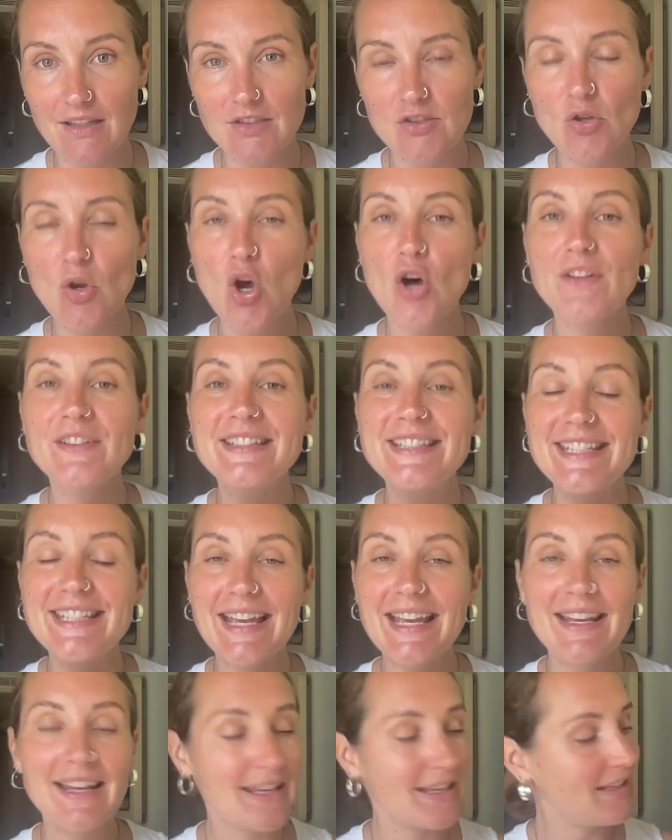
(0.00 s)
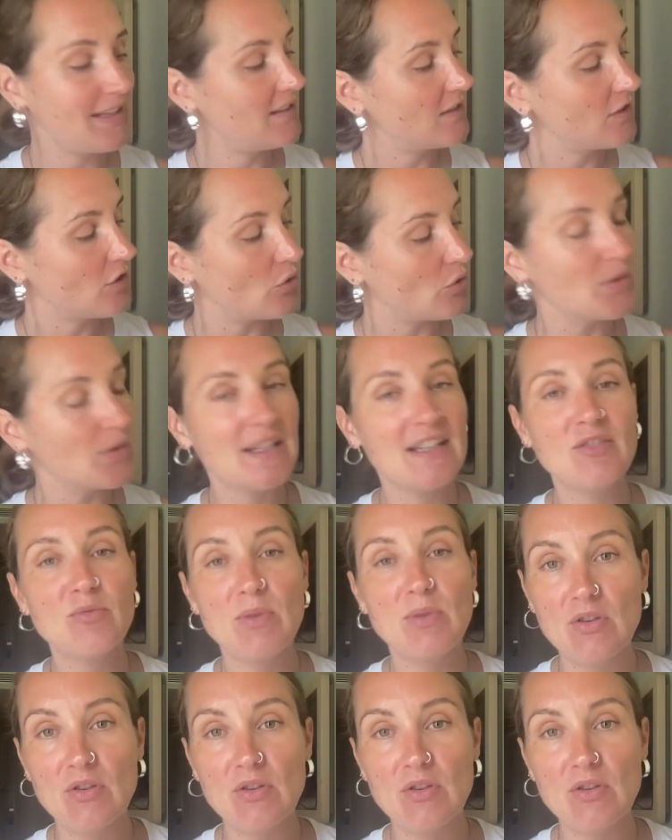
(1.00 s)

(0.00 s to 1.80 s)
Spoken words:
So our DNA is coded